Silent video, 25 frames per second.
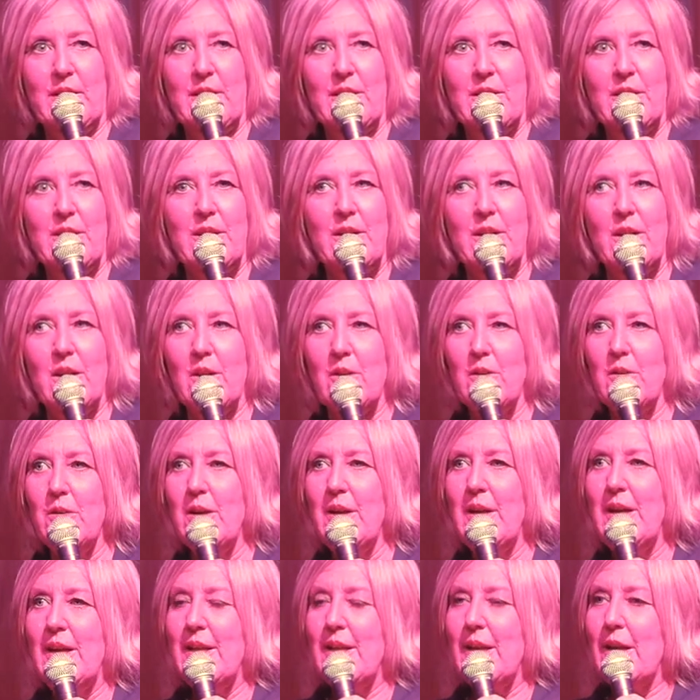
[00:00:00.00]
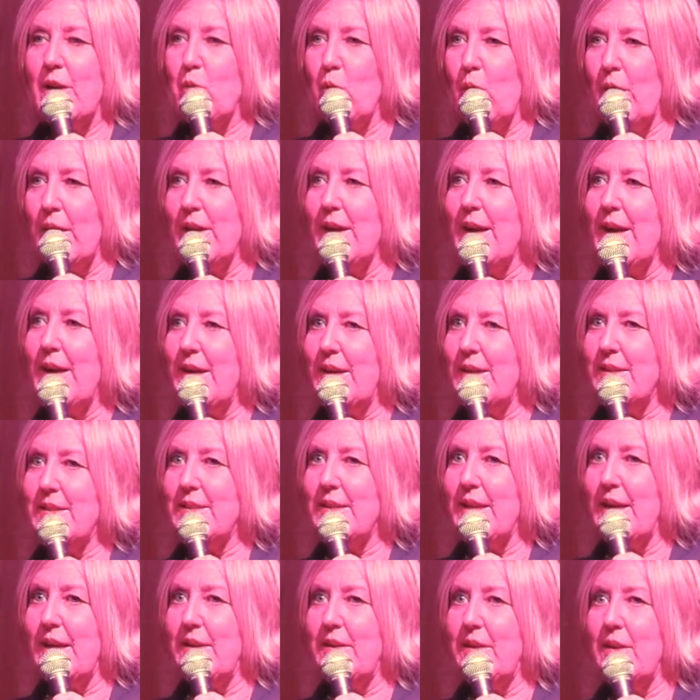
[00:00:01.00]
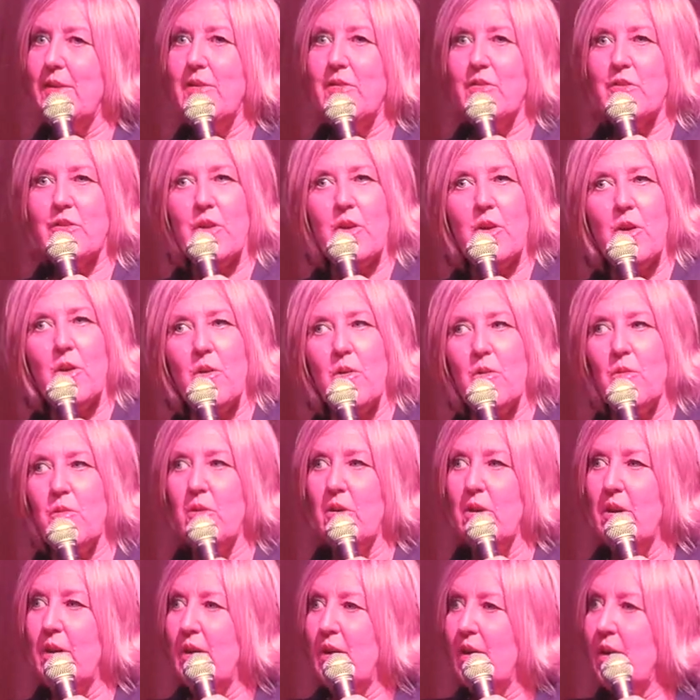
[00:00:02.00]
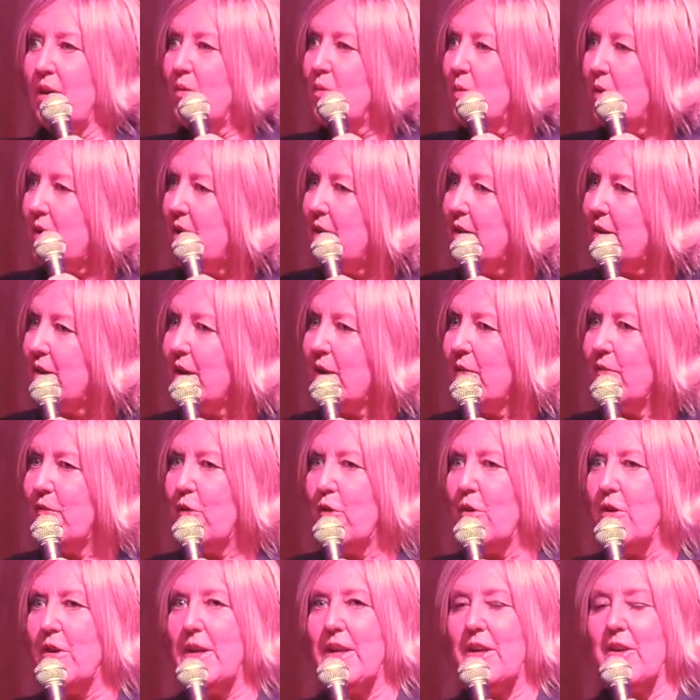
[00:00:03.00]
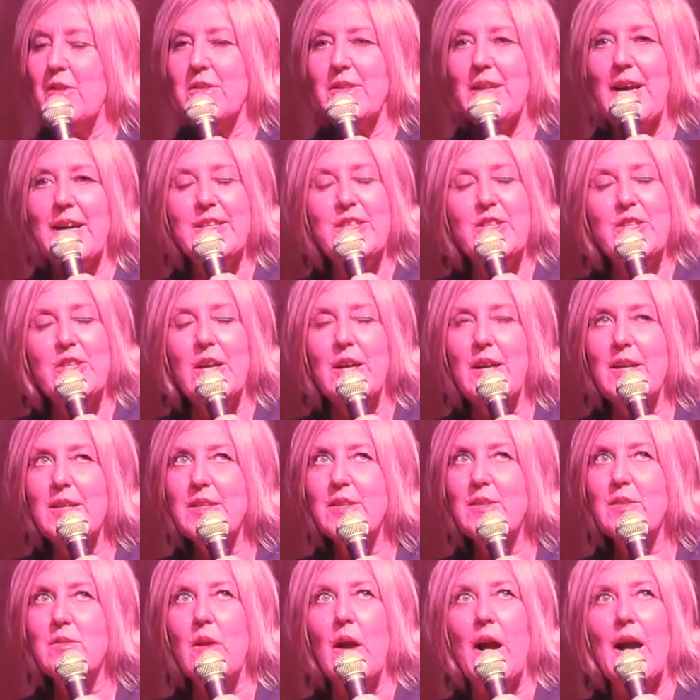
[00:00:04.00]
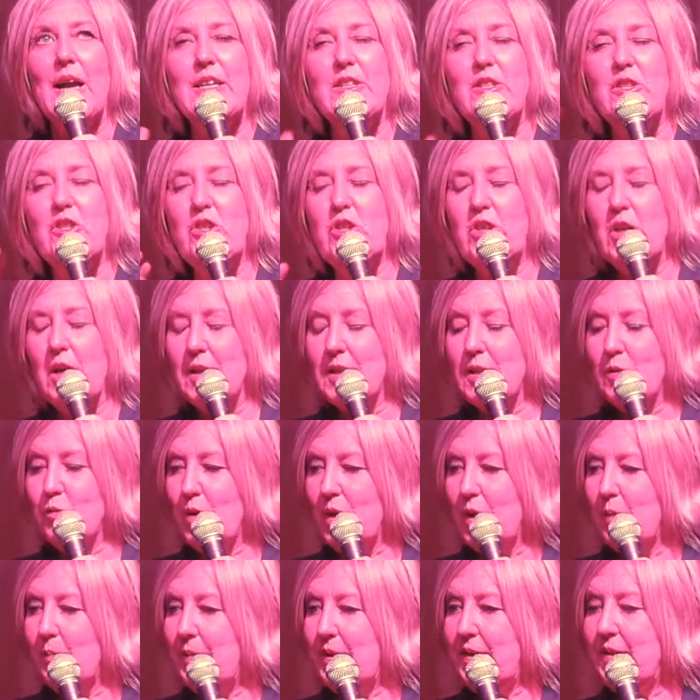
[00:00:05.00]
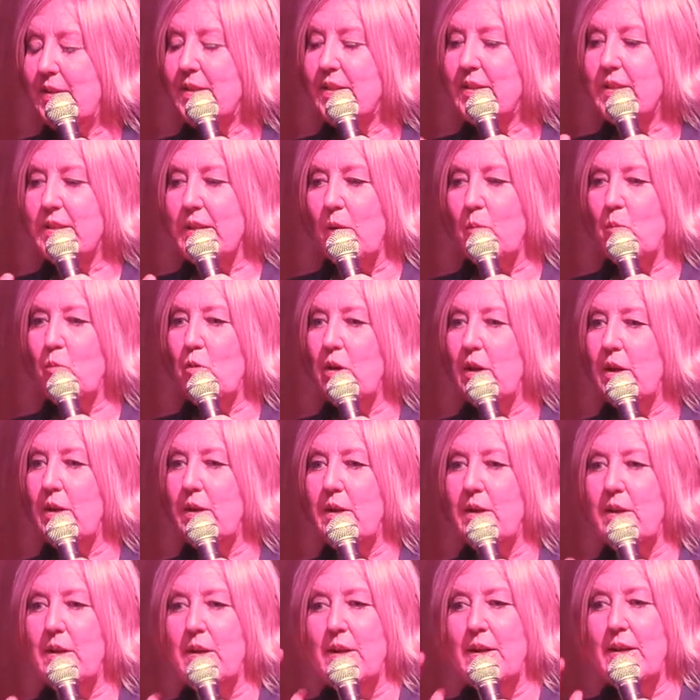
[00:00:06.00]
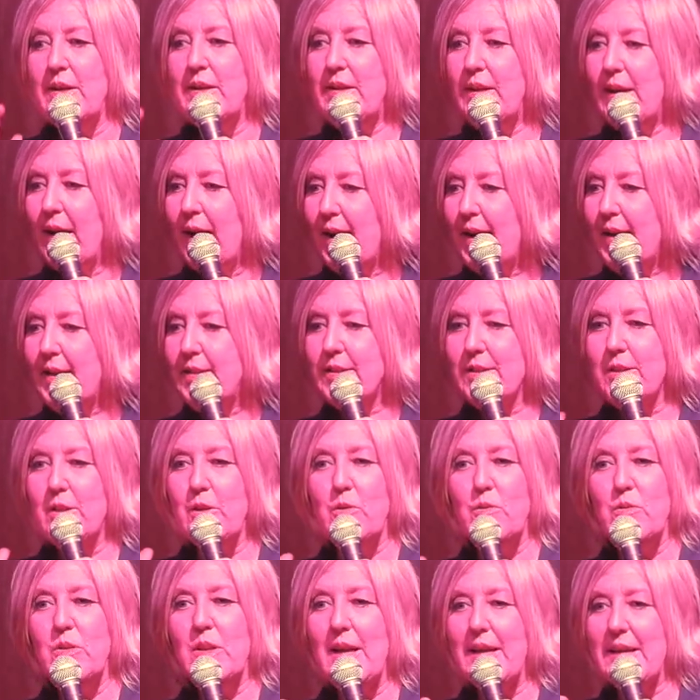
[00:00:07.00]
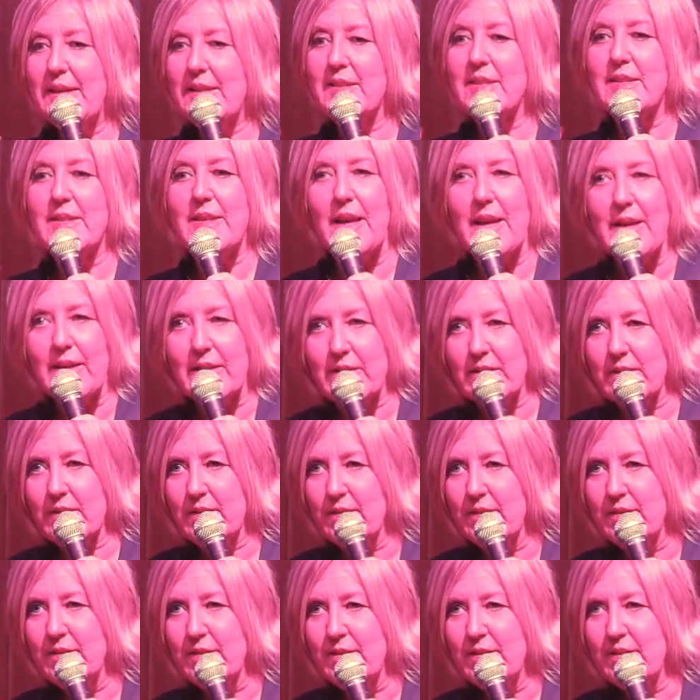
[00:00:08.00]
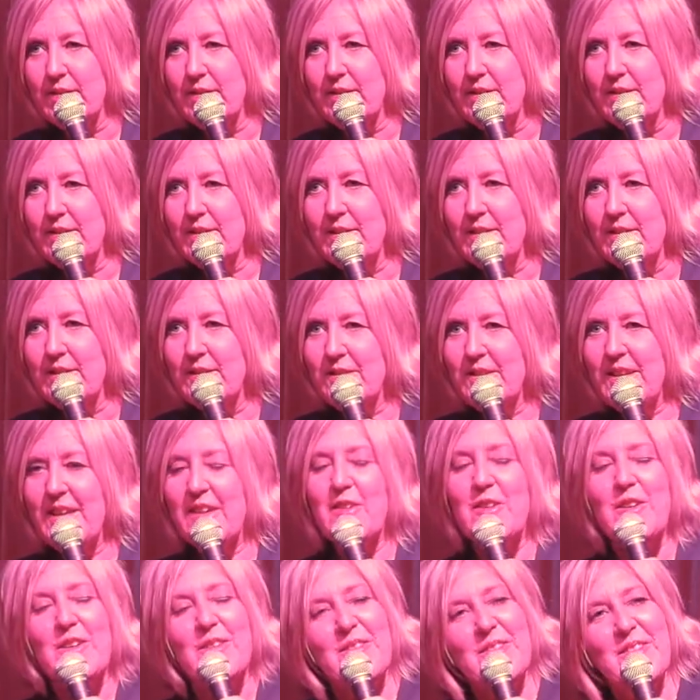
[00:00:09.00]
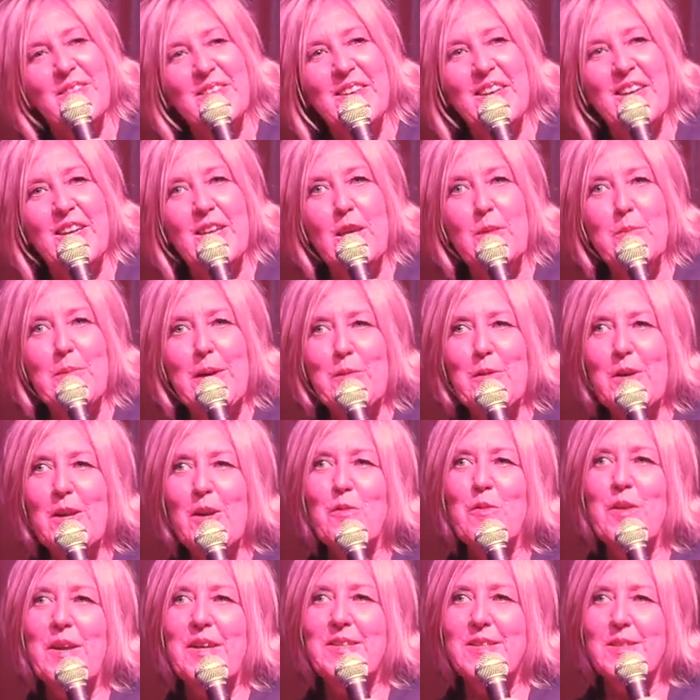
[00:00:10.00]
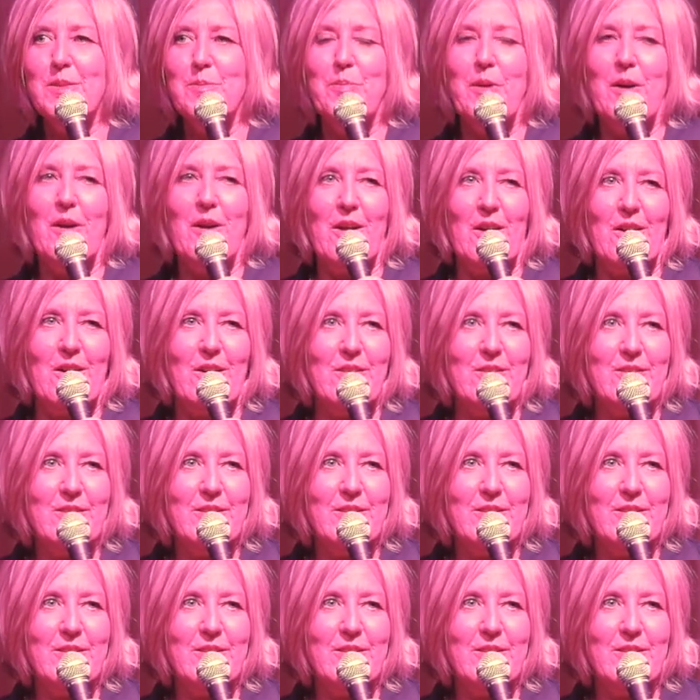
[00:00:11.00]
You know, like one guy I said, so what are you looking for? And he goes, I just, I just want to meet someone nice who likes sex. Like, I want to raise the bar.